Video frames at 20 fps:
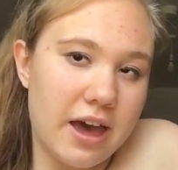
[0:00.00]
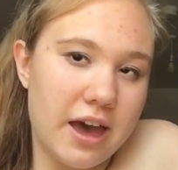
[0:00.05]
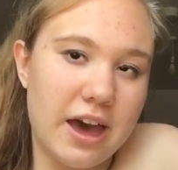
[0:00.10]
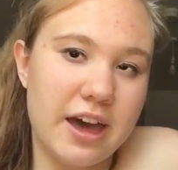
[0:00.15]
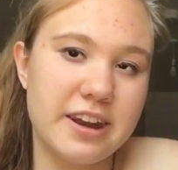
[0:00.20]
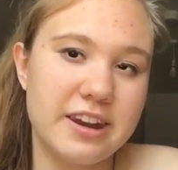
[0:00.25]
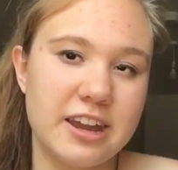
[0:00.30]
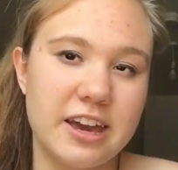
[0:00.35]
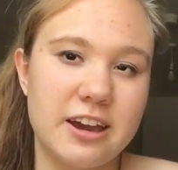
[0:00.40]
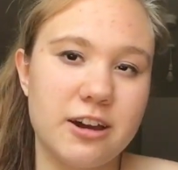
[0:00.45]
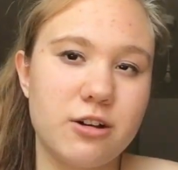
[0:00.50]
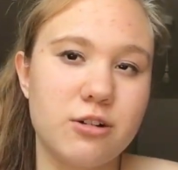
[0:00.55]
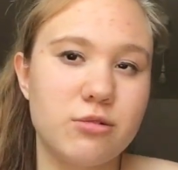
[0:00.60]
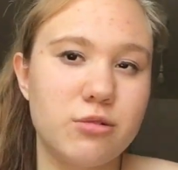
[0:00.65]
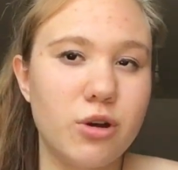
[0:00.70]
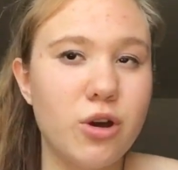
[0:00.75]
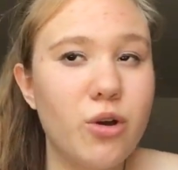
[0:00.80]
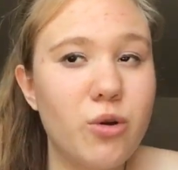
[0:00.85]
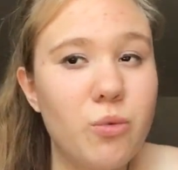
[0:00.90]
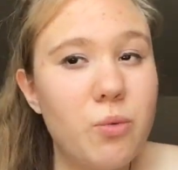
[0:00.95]
And now
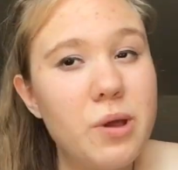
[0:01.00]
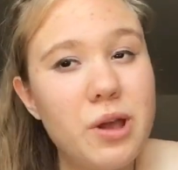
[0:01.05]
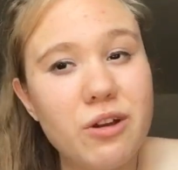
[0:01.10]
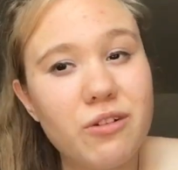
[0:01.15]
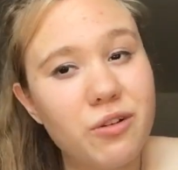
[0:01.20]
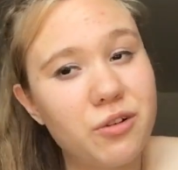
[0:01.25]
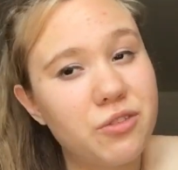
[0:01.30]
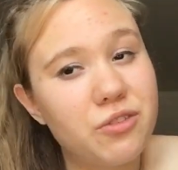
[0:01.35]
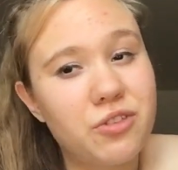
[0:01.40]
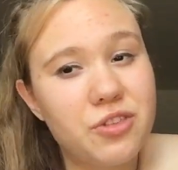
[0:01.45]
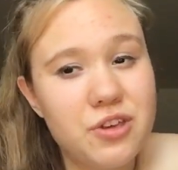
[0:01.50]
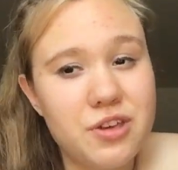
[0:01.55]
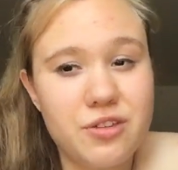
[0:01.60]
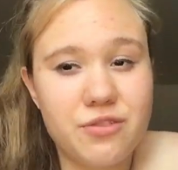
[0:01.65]
we are on to the